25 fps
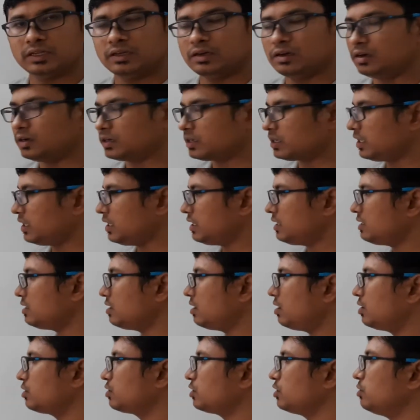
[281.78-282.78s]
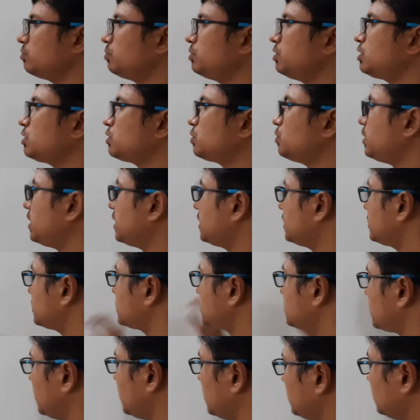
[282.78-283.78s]
Okay, are you able to
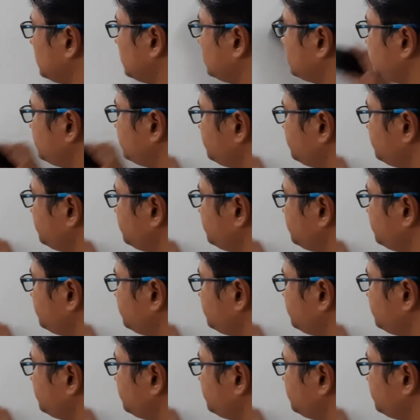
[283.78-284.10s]
understand?